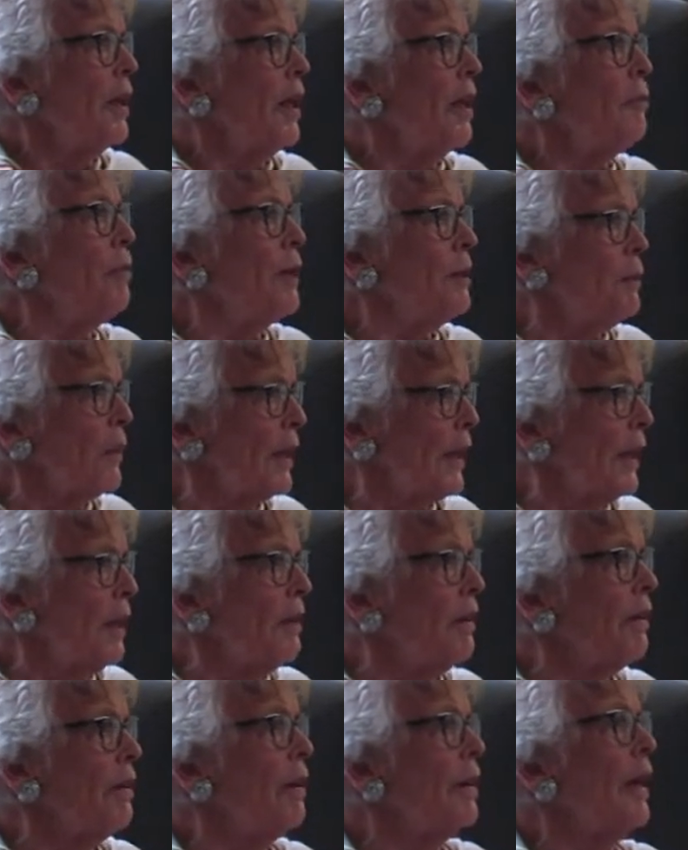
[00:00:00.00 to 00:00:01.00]
They beat
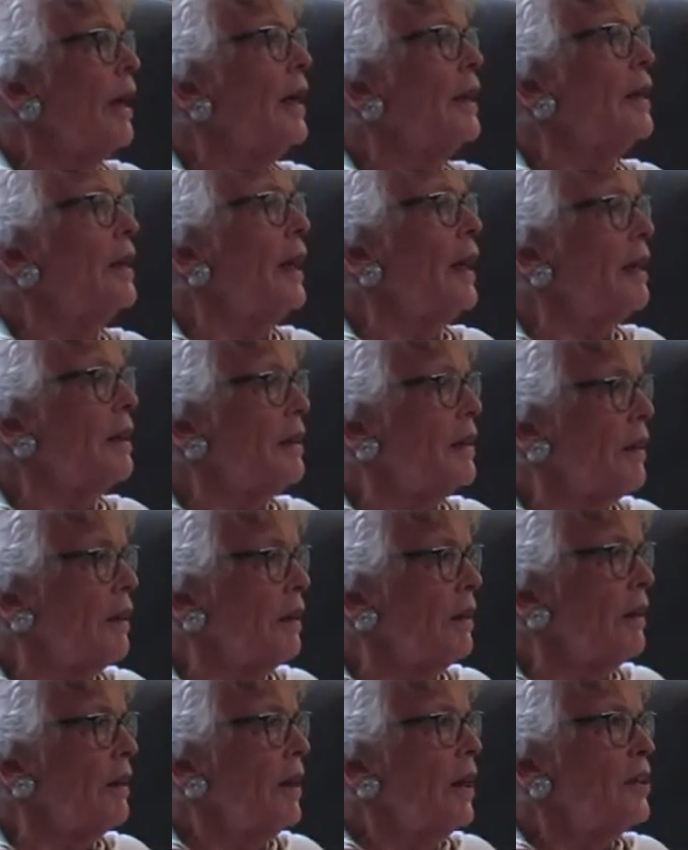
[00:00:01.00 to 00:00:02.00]
McGill, and
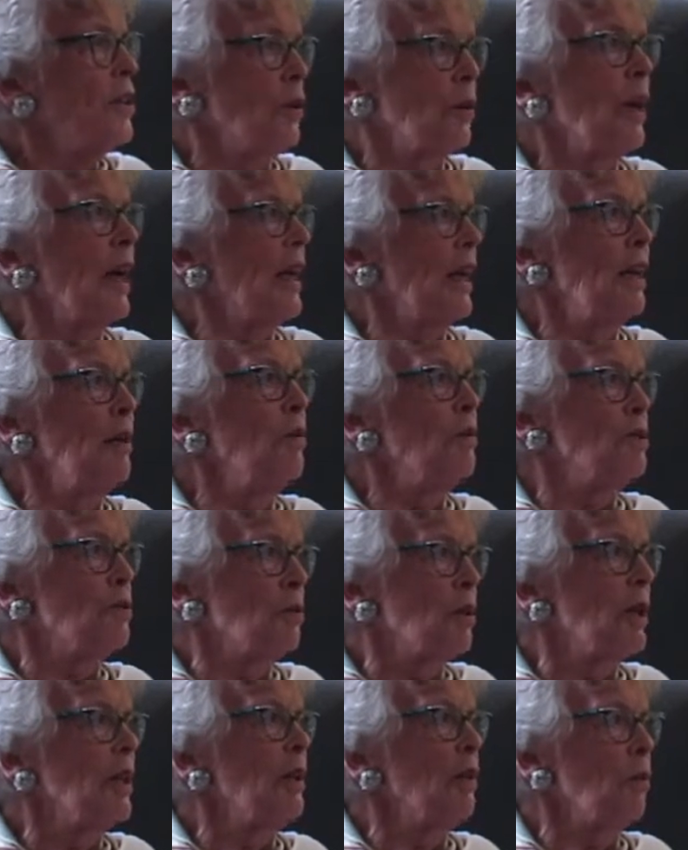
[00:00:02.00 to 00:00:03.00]
so yeah, he was
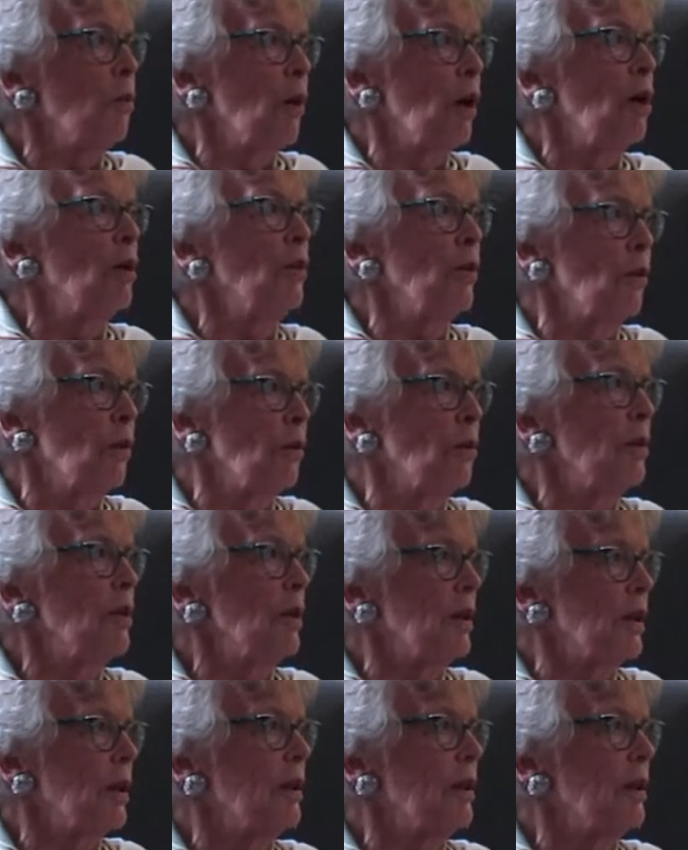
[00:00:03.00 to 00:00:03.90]
really a well-known,